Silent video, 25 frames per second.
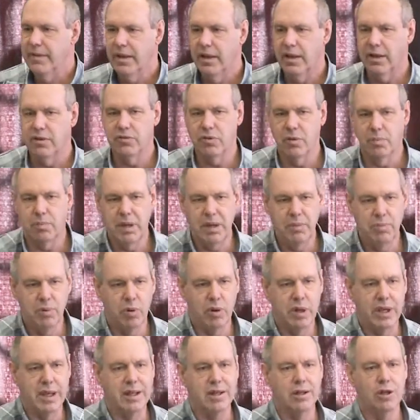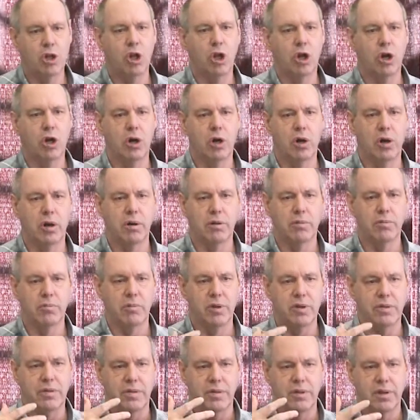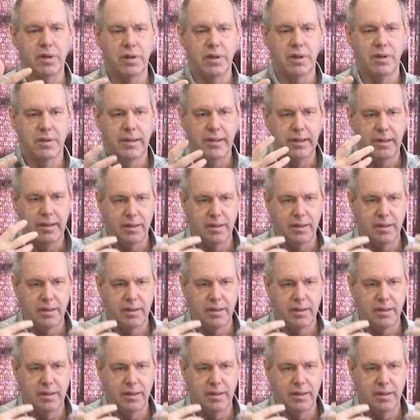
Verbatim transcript: And so people can learn with the,